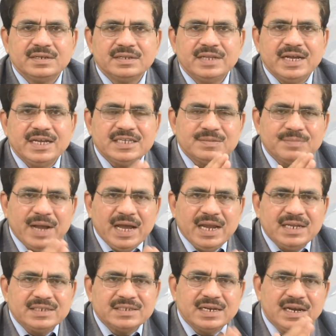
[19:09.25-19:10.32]
the smell
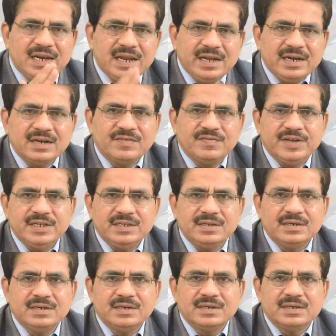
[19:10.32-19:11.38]
is linked with
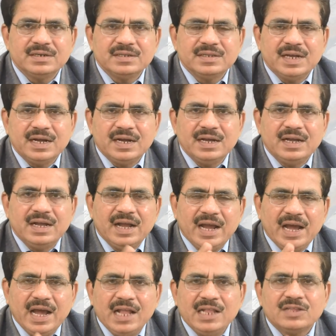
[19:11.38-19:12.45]
the
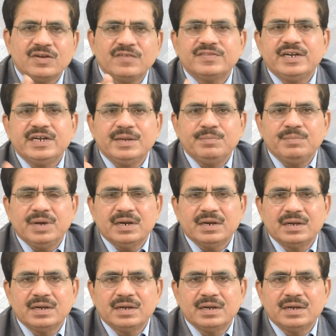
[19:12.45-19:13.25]
health of the timber,